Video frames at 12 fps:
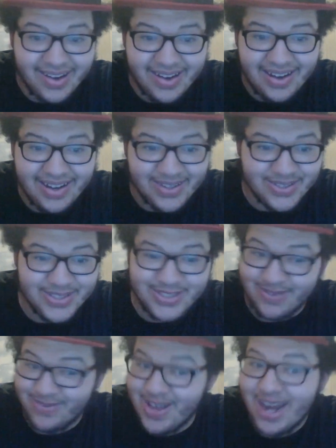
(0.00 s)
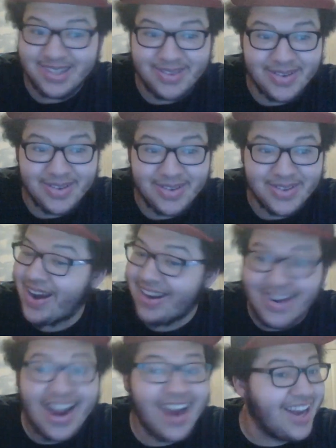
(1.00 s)
Oh, shit. Madam's about to
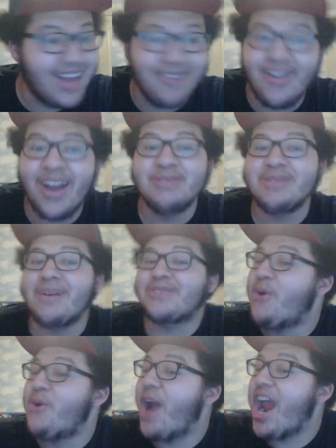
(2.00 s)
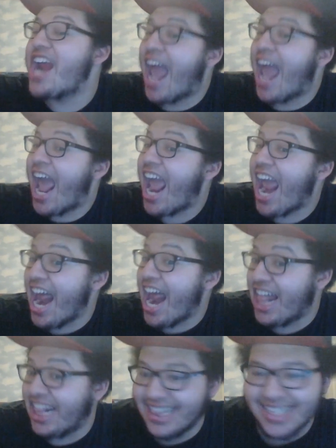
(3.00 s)
rain. Madam's about to rain
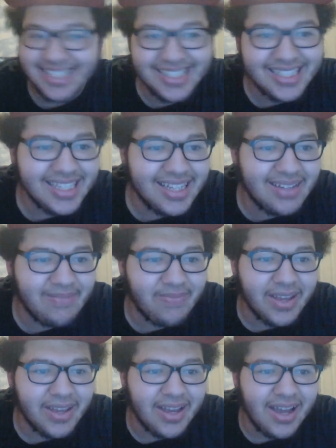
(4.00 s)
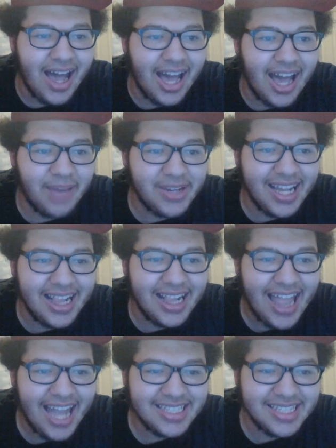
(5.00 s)
hell! I'm
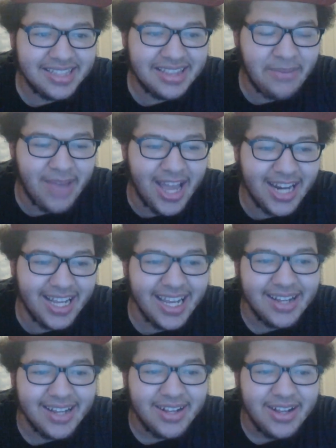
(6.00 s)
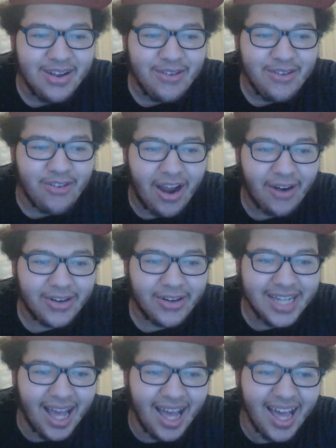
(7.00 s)
collecting them, Eddie, for our
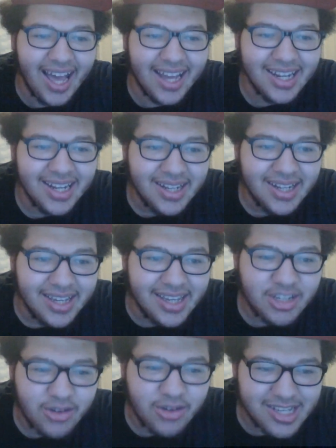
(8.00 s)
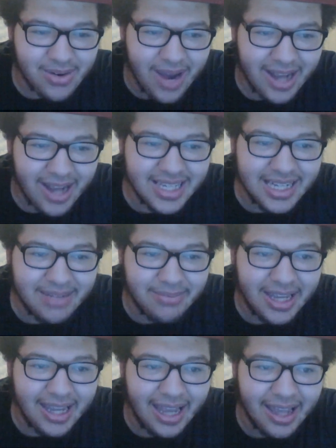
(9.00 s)
God. He's resurrected
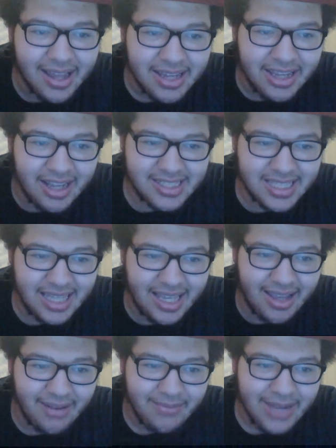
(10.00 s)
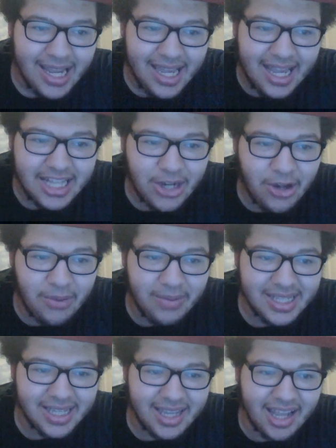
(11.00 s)
me. You see, he told
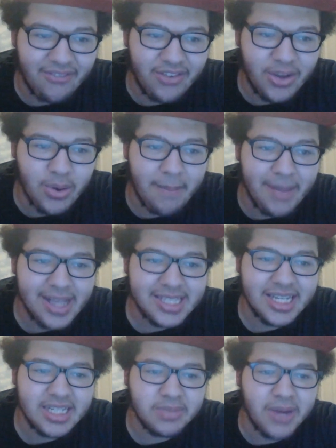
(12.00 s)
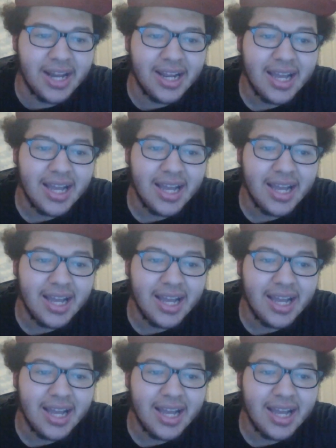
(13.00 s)
me to give you a message, but